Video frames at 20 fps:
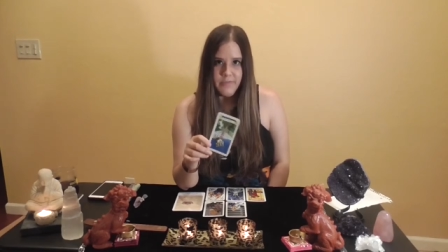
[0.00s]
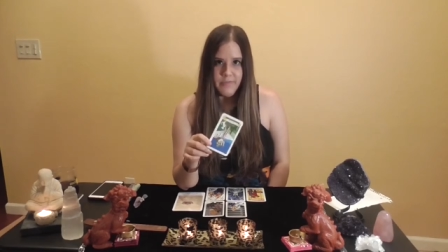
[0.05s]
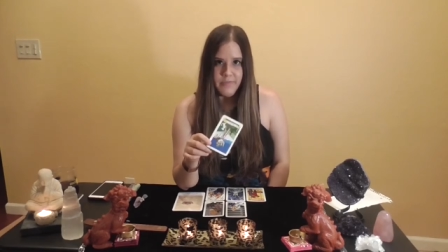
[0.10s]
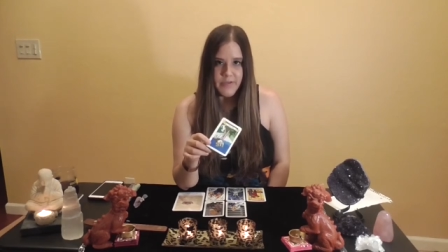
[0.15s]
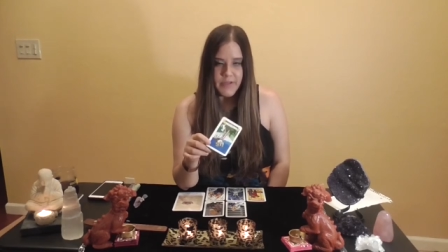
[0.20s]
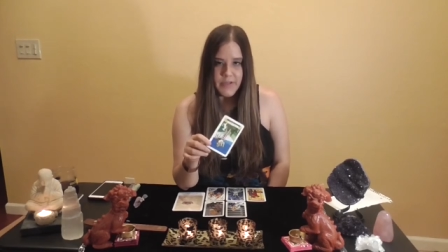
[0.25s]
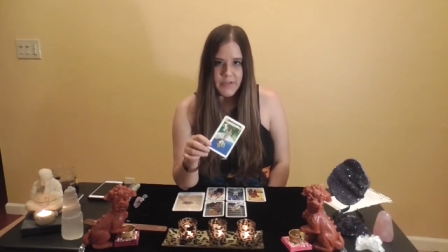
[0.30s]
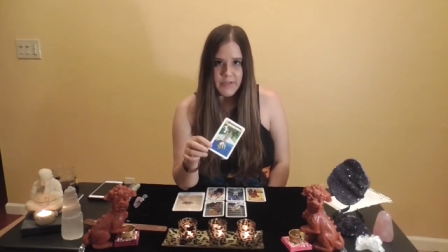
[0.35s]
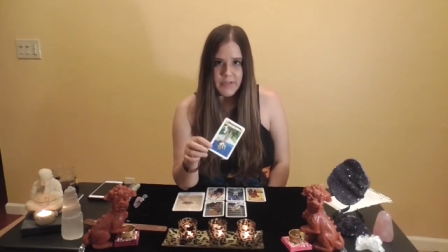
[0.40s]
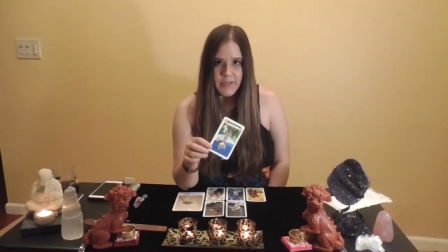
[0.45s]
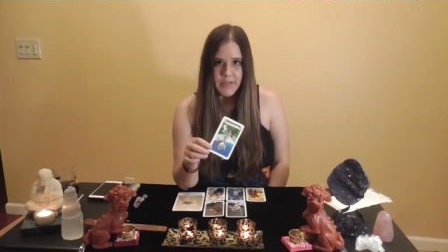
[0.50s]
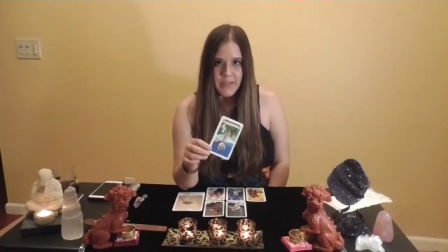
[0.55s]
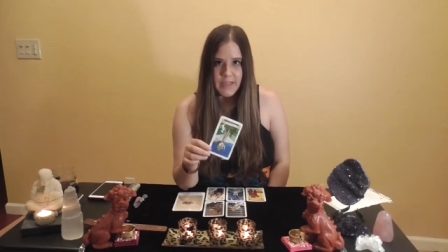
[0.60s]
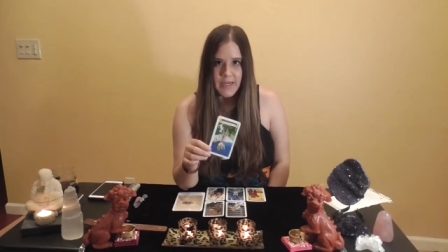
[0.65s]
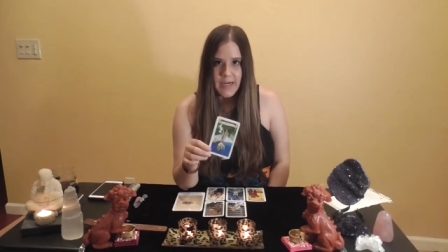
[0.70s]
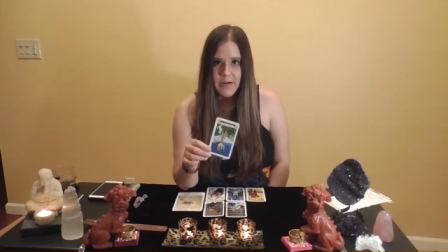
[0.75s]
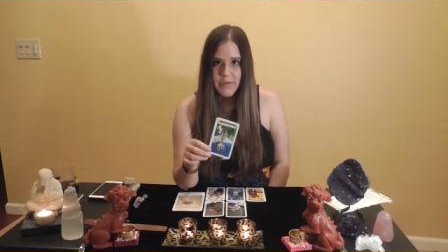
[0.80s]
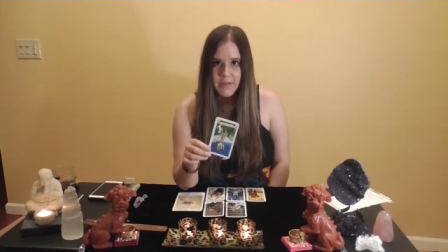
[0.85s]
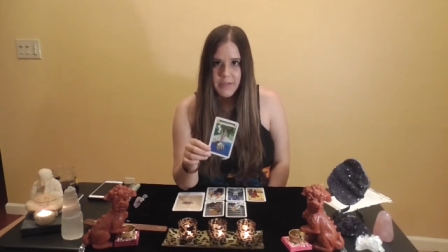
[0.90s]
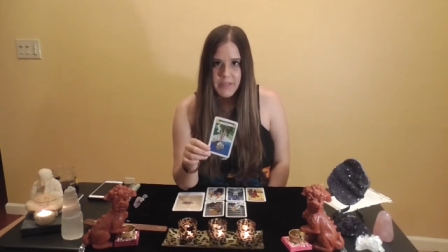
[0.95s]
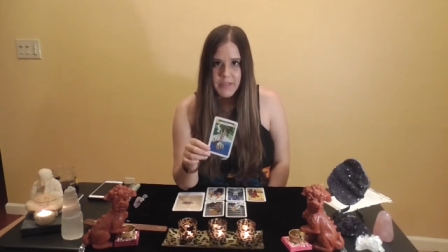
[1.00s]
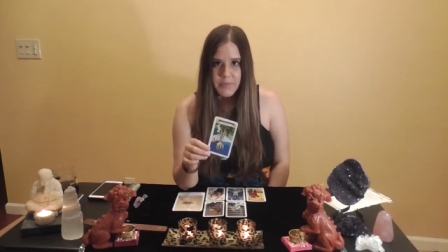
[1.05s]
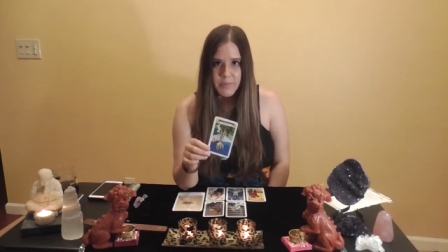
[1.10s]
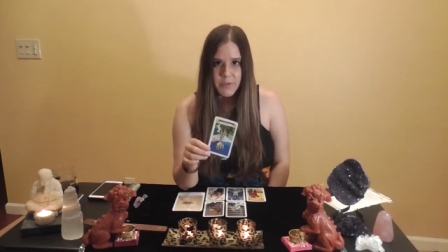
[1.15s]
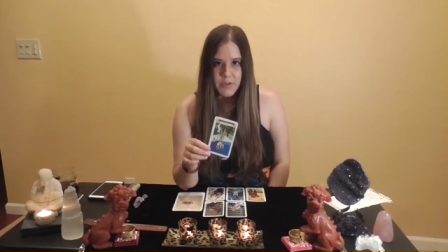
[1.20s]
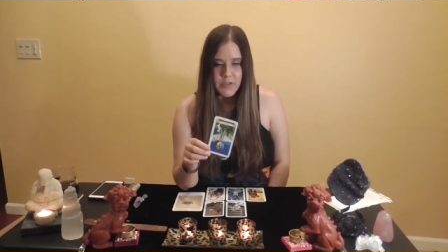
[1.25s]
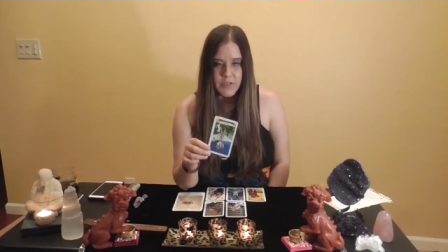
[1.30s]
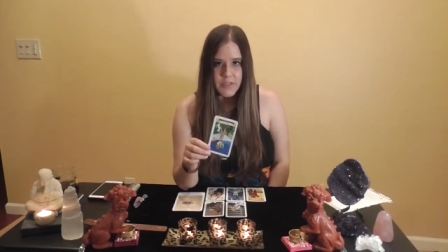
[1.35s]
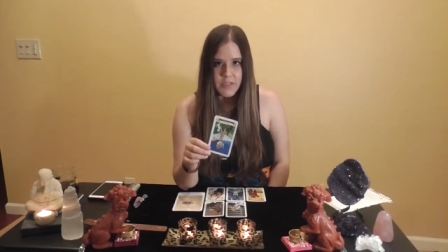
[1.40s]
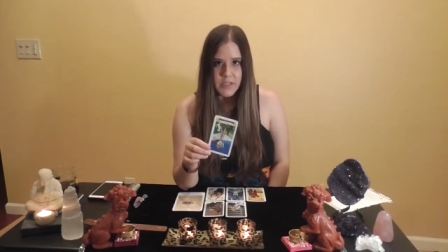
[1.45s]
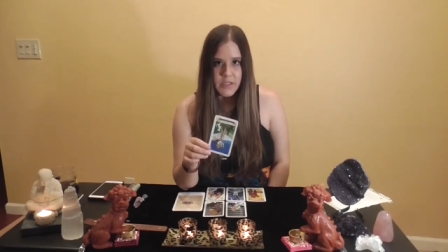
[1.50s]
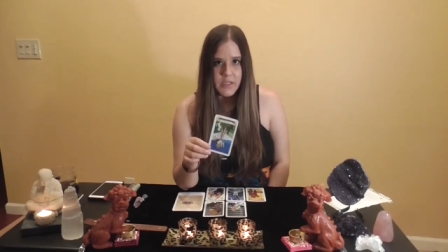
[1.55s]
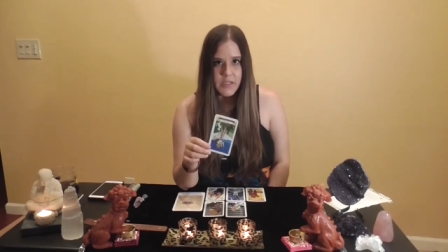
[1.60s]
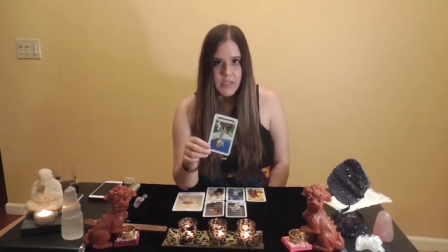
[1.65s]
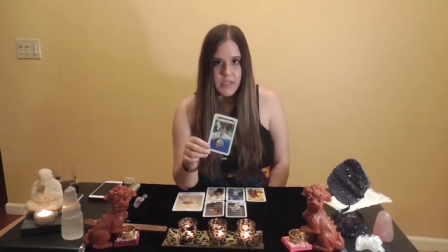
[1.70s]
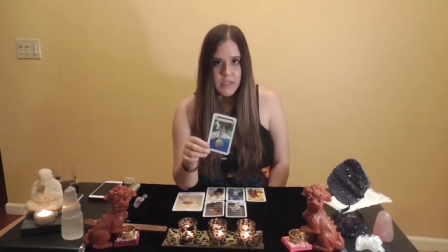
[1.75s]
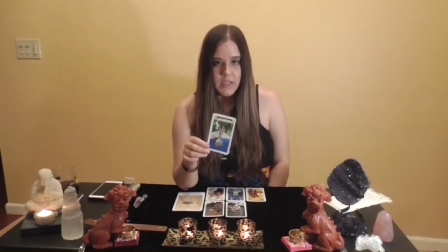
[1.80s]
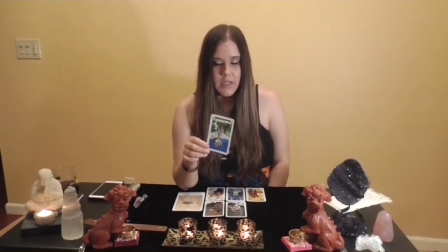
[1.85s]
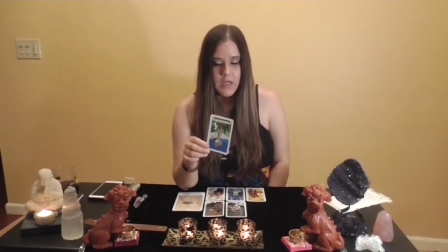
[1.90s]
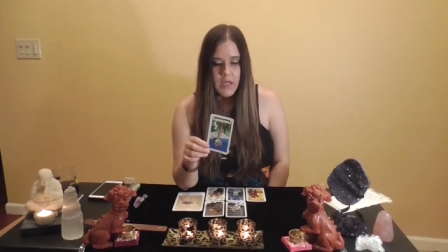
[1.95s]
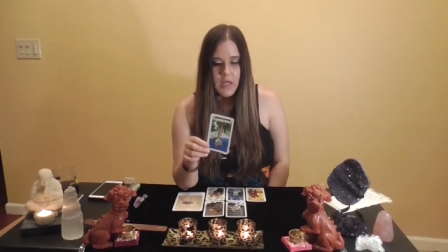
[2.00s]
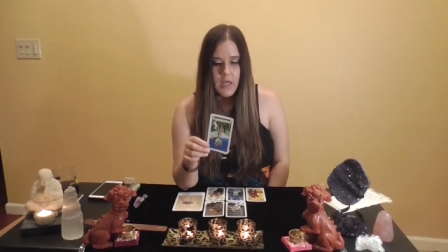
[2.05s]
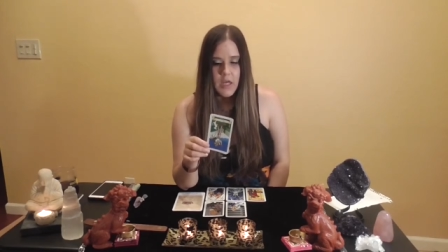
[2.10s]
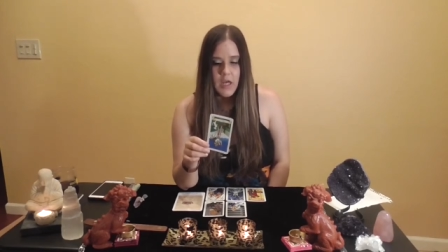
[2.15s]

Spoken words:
figure something out with this person.